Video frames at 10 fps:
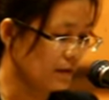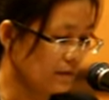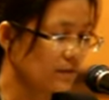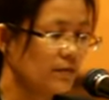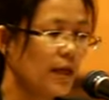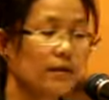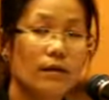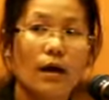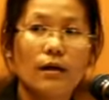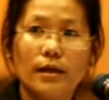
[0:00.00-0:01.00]

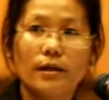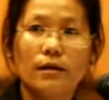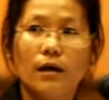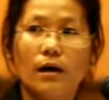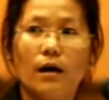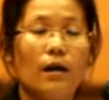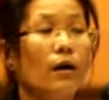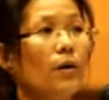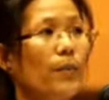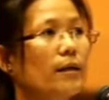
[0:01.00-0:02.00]
discriminating against
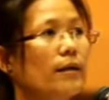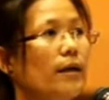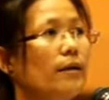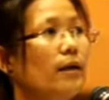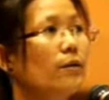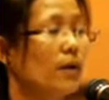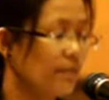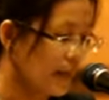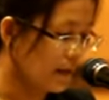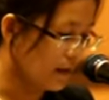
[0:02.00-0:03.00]
the
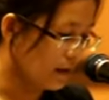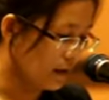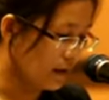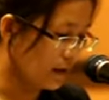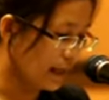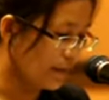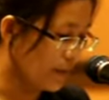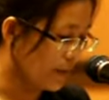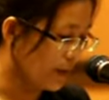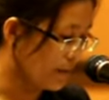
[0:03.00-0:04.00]
union. What
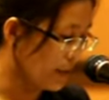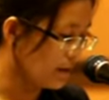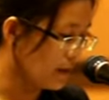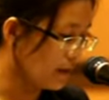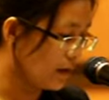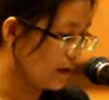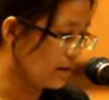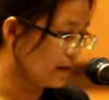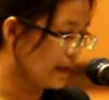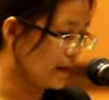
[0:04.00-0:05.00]
Mr.
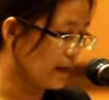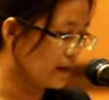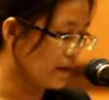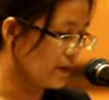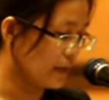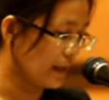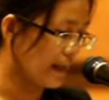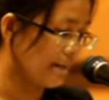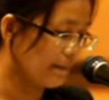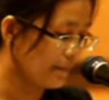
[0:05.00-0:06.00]
Pekade
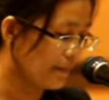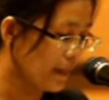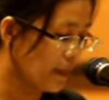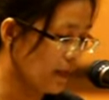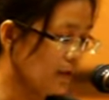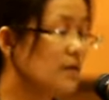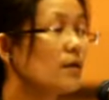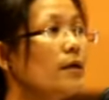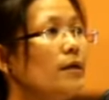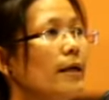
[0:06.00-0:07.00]
mentioned on
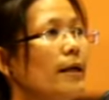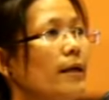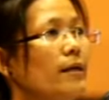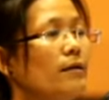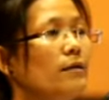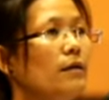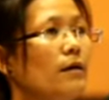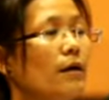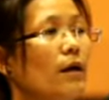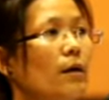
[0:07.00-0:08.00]
strikes,
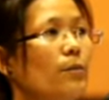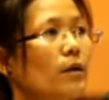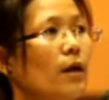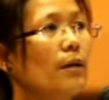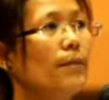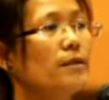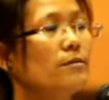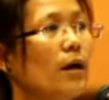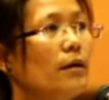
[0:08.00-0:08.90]
we could see that